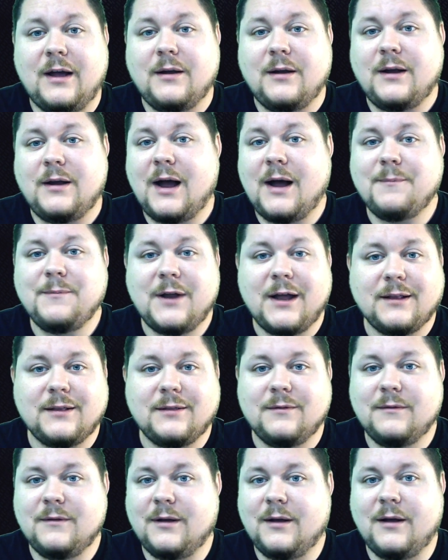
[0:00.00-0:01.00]
I'm not
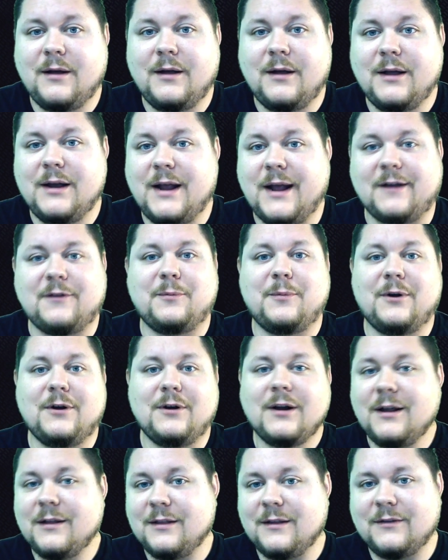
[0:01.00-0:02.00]
an
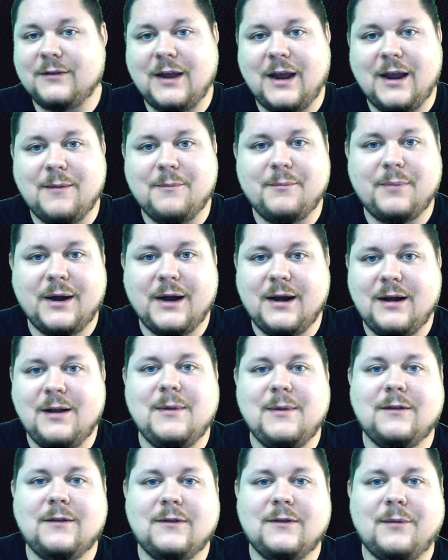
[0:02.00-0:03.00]
expert in this game by any
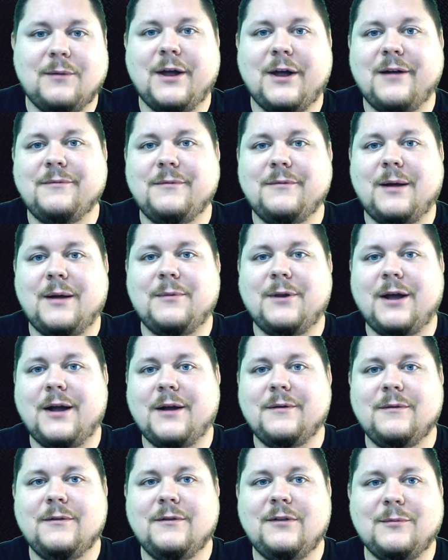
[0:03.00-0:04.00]
means. I'm
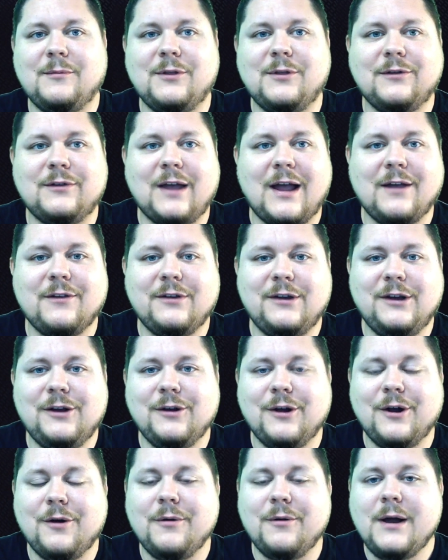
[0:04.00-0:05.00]
not some of those guys that you
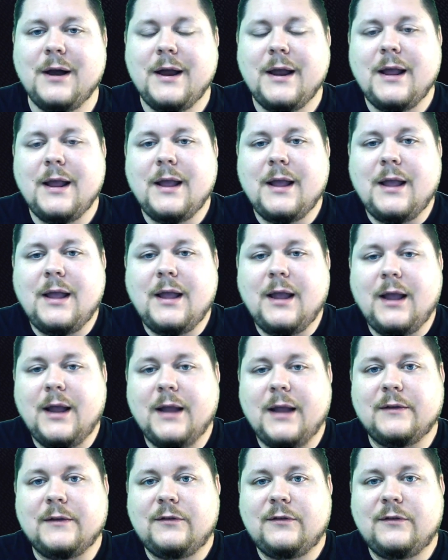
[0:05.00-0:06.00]
know.
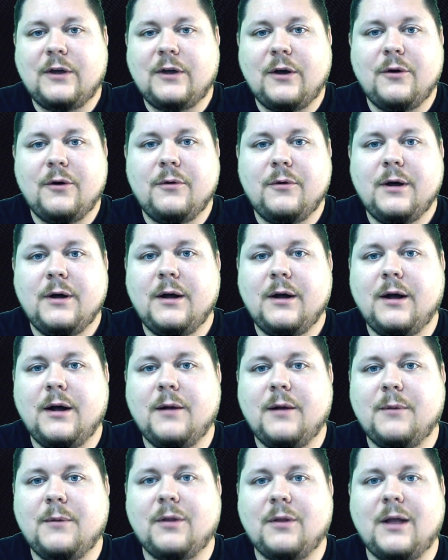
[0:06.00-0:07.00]
And so
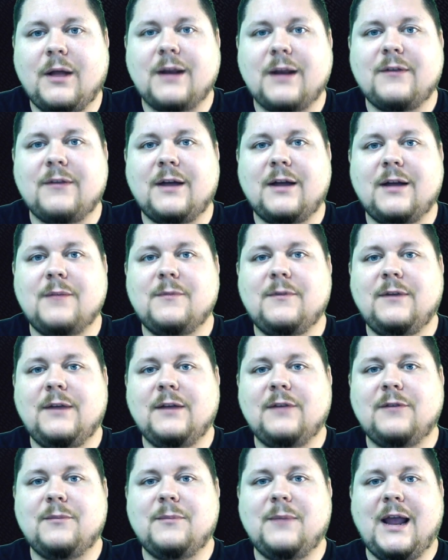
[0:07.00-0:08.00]
a lot of times
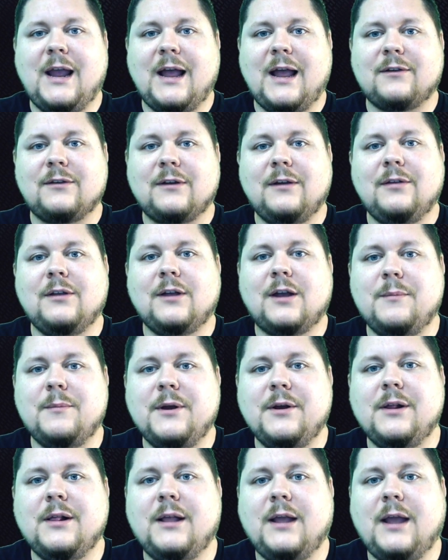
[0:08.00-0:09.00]
it's me asking the
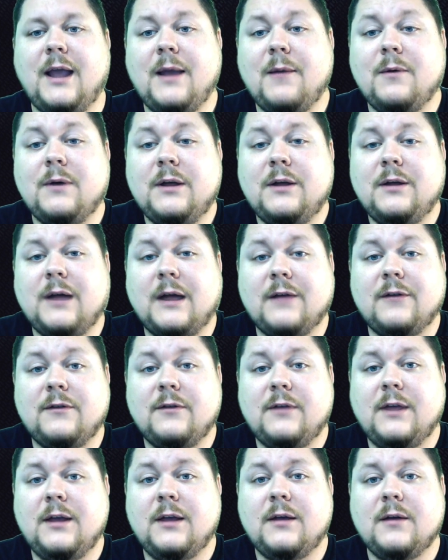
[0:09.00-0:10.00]
community, hey, what do you guys
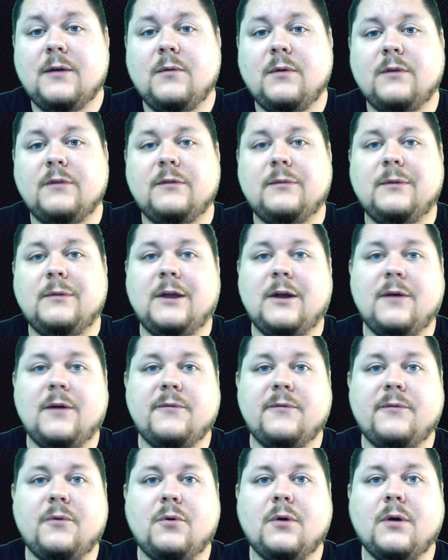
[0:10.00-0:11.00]
think? What should we go
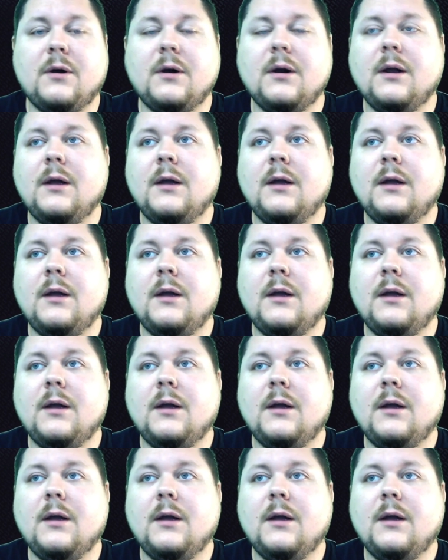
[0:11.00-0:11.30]
for?